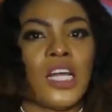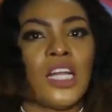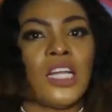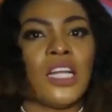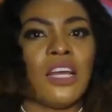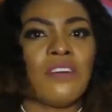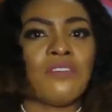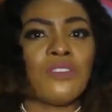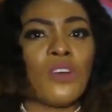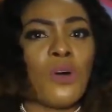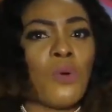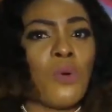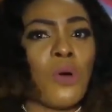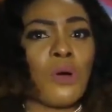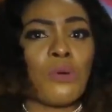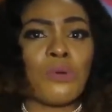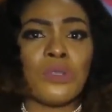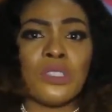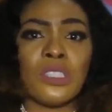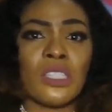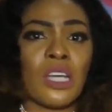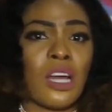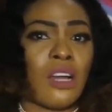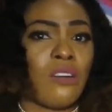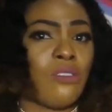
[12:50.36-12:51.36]
Charlie, I've not worked
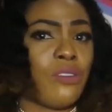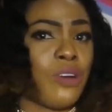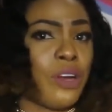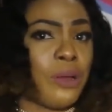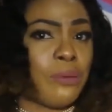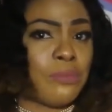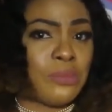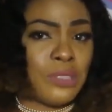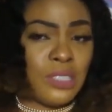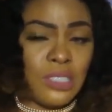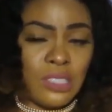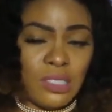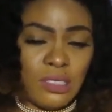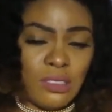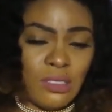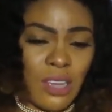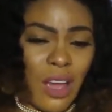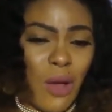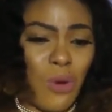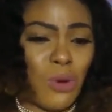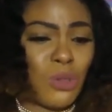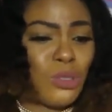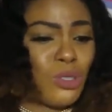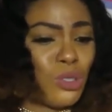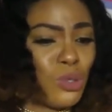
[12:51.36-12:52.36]
with RMD.
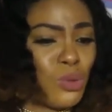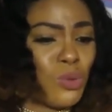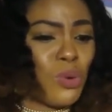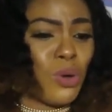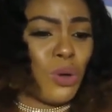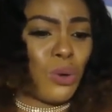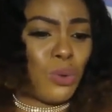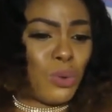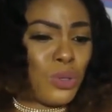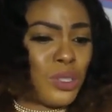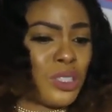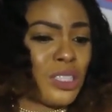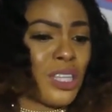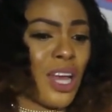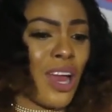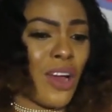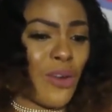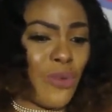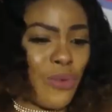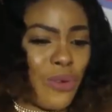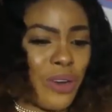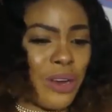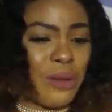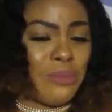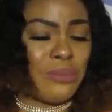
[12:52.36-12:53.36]
I want to work with
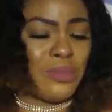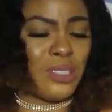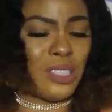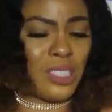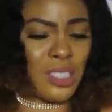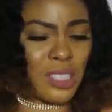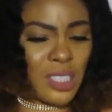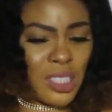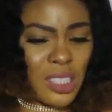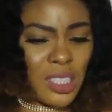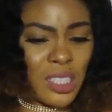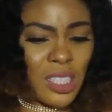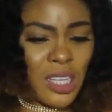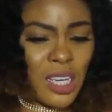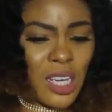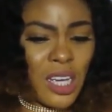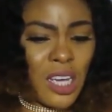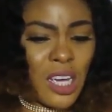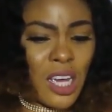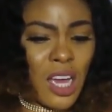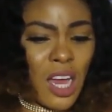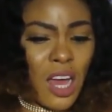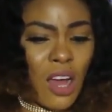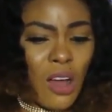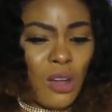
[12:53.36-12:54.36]

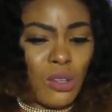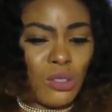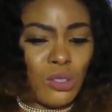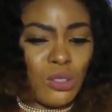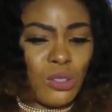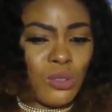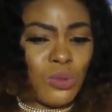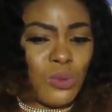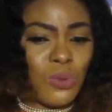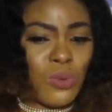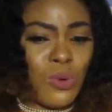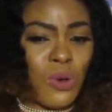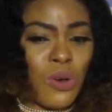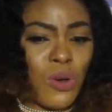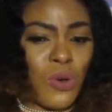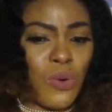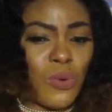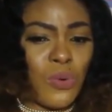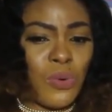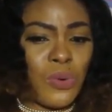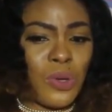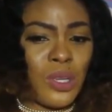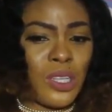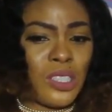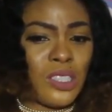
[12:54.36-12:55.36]
RMD. I want to
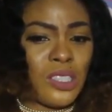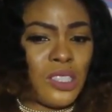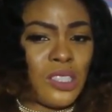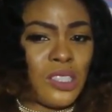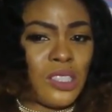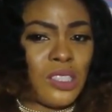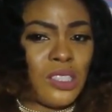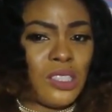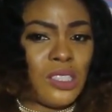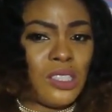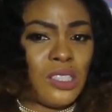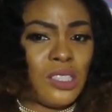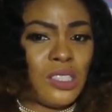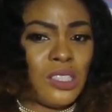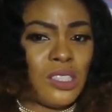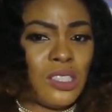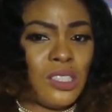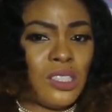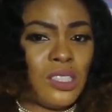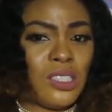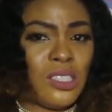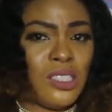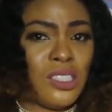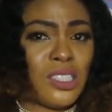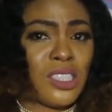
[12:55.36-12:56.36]
work
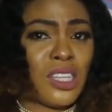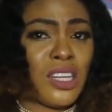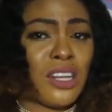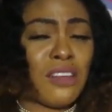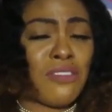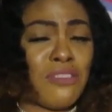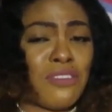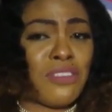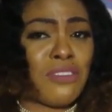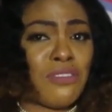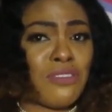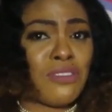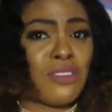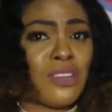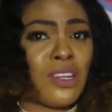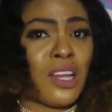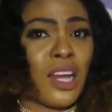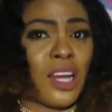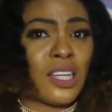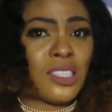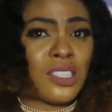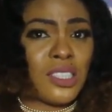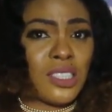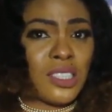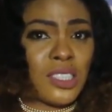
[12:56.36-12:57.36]
with Genevieve
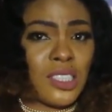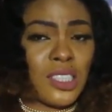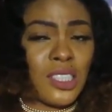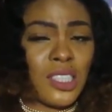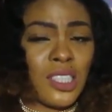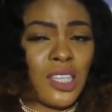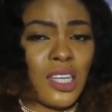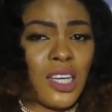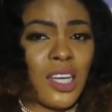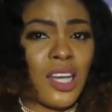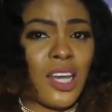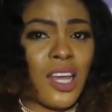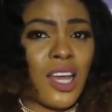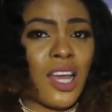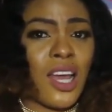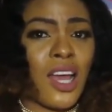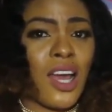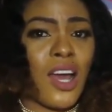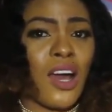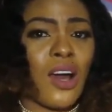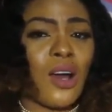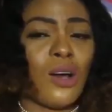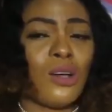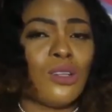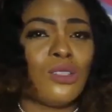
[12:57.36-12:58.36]
Naji.
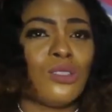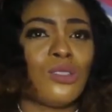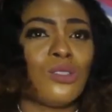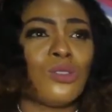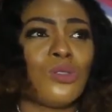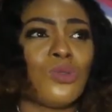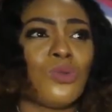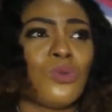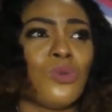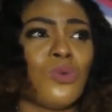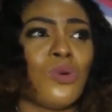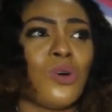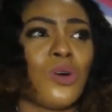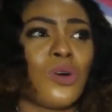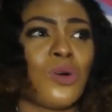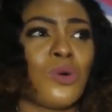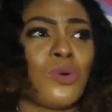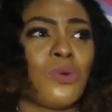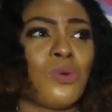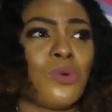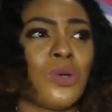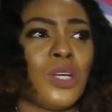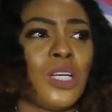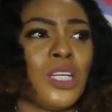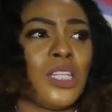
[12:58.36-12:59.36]
I want to
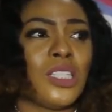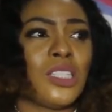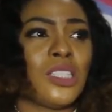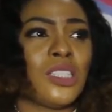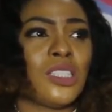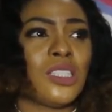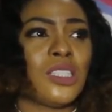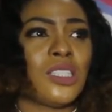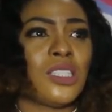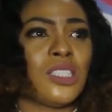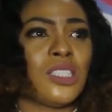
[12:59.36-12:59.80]
work with